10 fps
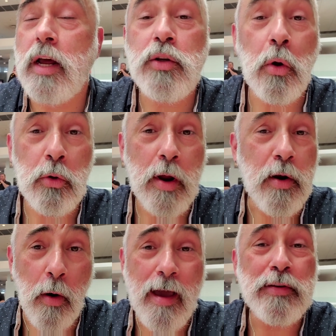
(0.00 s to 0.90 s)
I told her, you
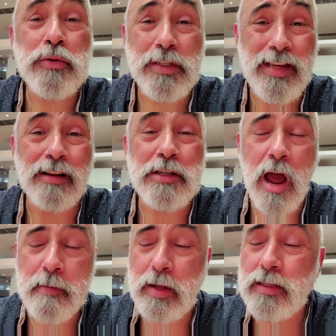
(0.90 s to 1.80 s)
know, I used to sell
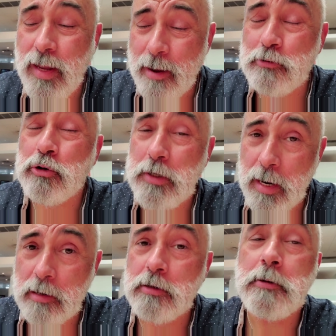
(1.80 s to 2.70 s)
diamonds. I
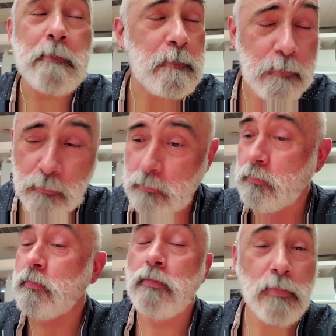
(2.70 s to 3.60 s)
understand
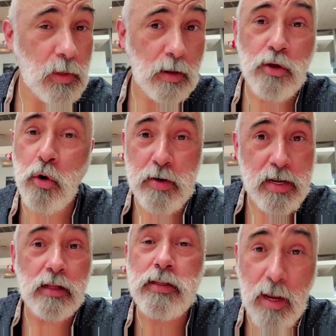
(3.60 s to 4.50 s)
your
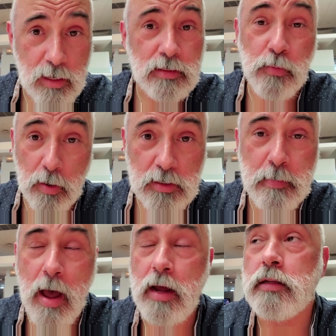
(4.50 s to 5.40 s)
needs as well as
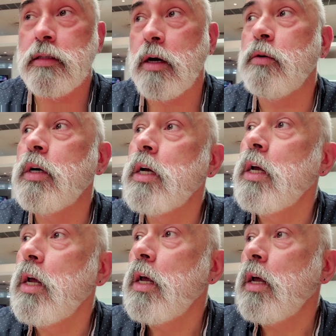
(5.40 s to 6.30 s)
mine. So,
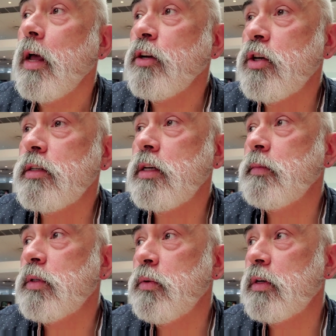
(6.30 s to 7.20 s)
and she
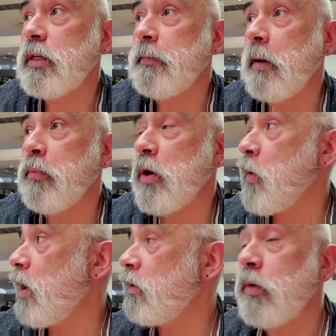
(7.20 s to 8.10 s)
seems to accept that pretty
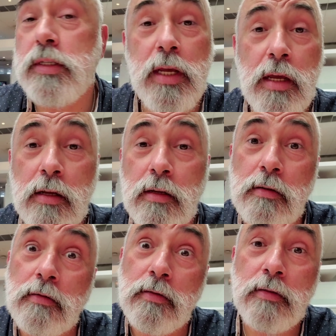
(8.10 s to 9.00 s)
well. We'll see.
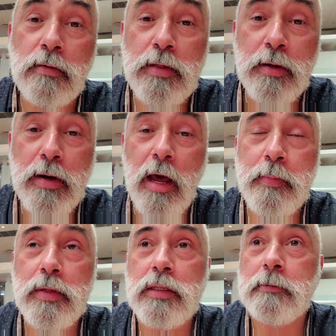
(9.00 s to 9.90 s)
We'll see what
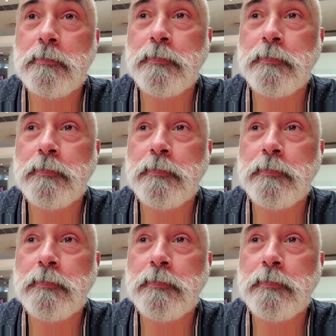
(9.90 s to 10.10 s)
happens.